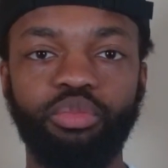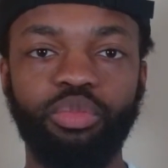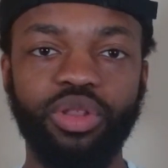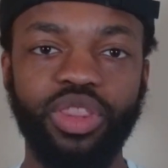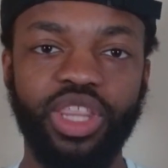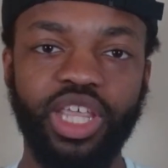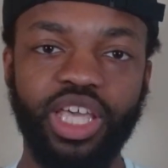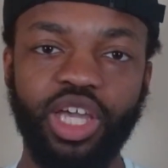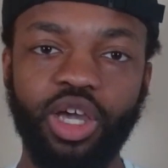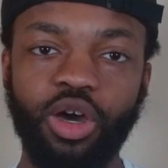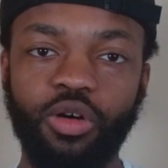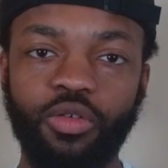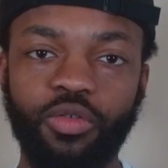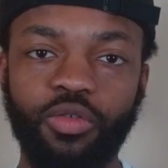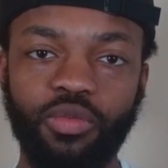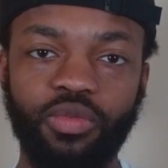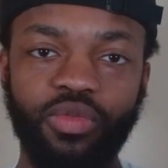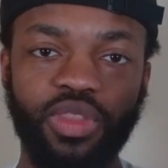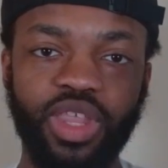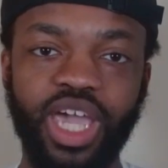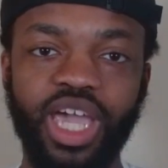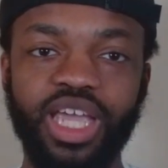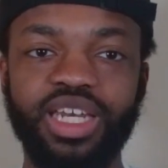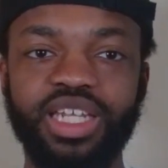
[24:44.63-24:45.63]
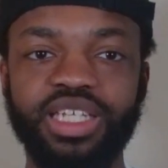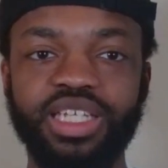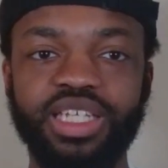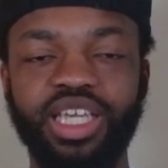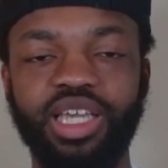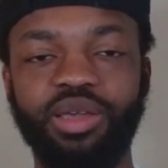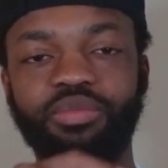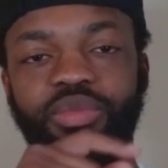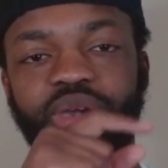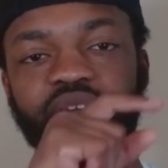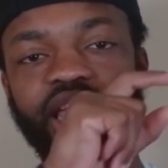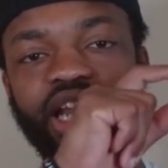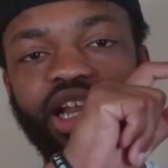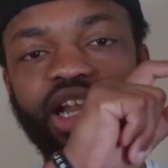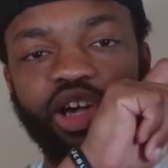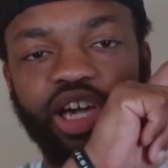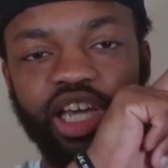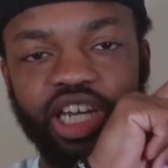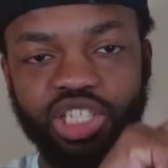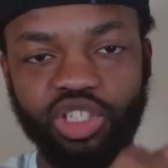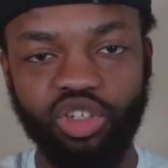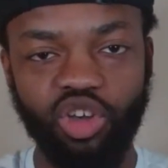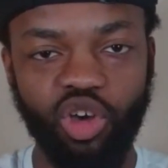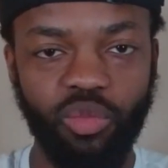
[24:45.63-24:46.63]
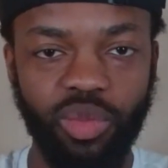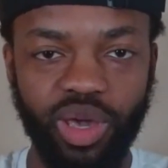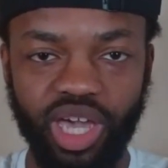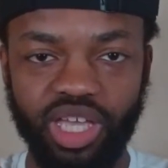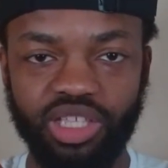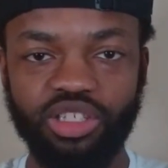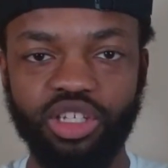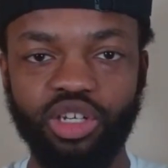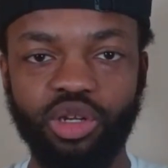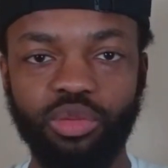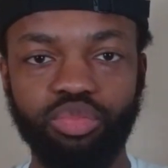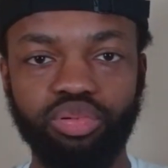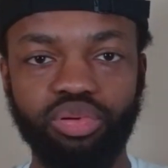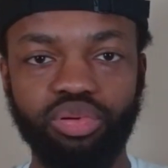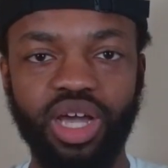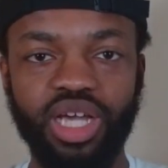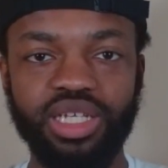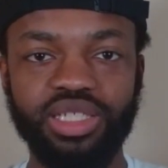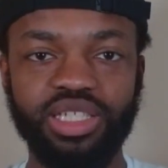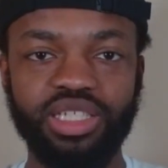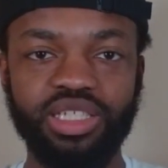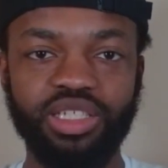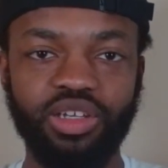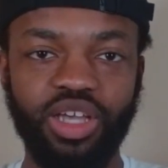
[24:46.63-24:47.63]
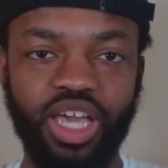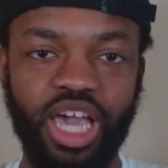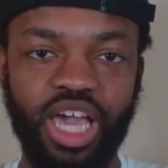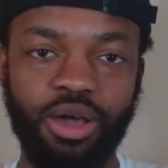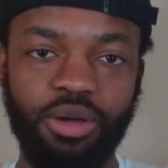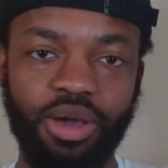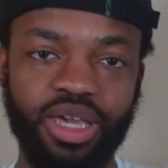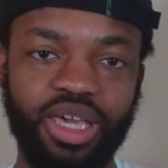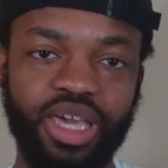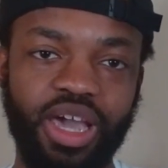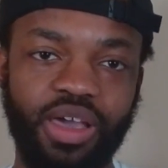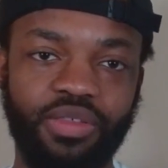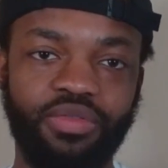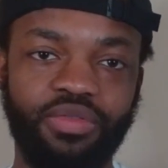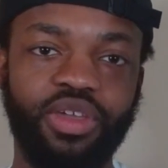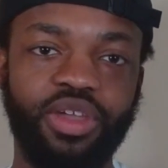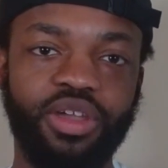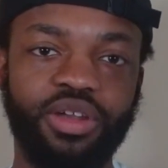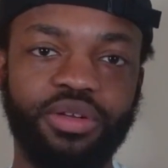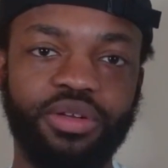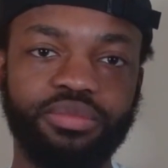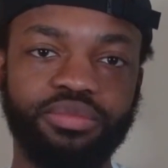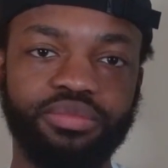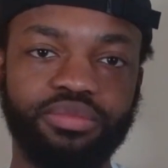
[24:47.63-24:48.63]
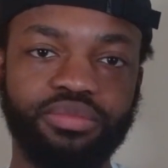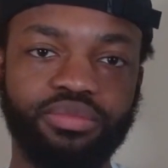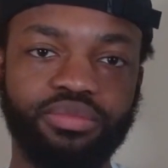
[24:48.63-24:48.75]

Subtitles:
But they go from that to say, man, okay, let's go back into the process of how I got there.